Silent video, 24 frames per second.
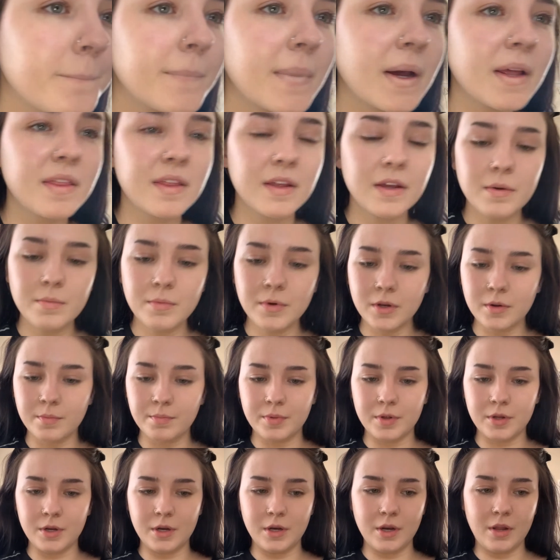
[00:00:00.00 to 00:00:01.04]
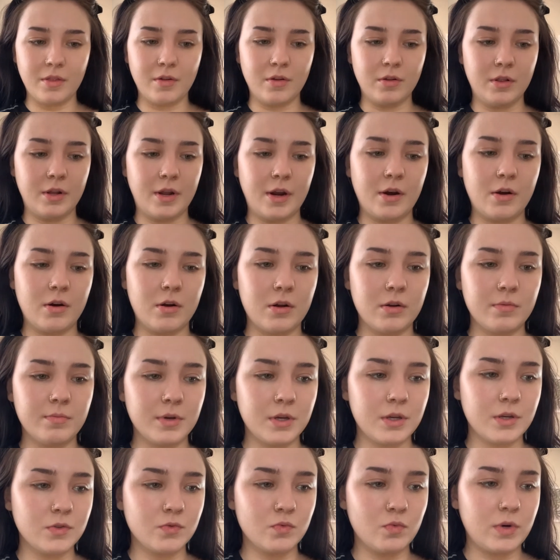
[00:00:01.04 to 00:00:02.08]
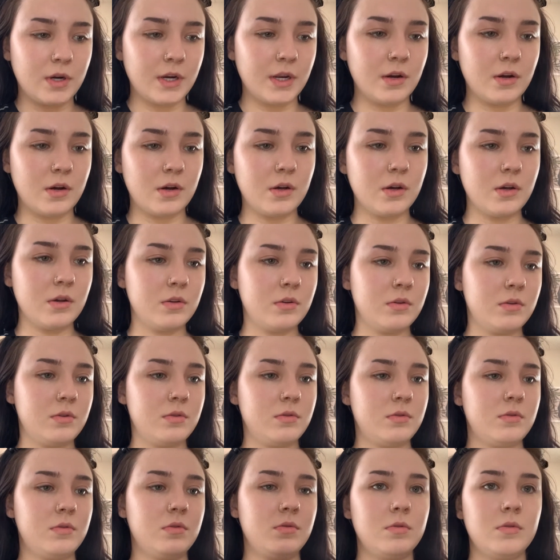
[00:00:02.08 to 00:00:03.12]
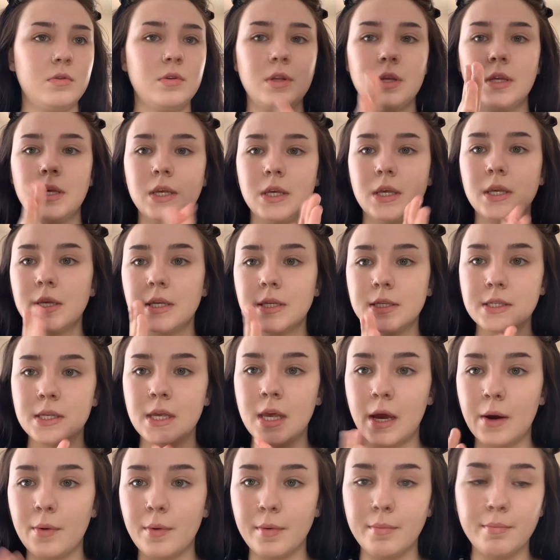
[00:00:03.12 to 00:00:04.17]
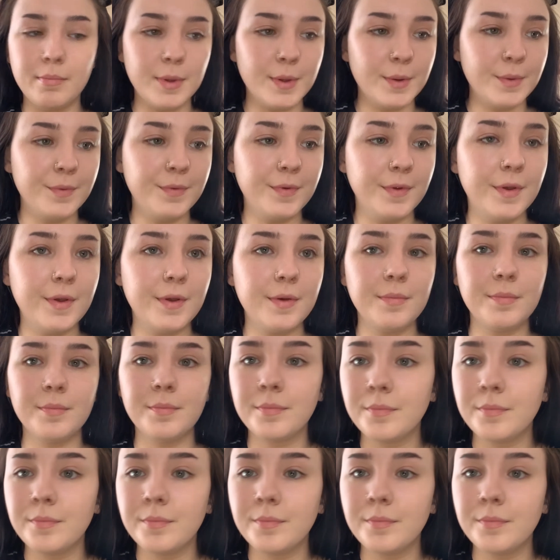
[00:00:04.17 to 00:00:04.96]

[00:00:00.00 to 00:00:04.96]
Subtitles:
I think I'm gonna put another layer on because why not? See how it builds up.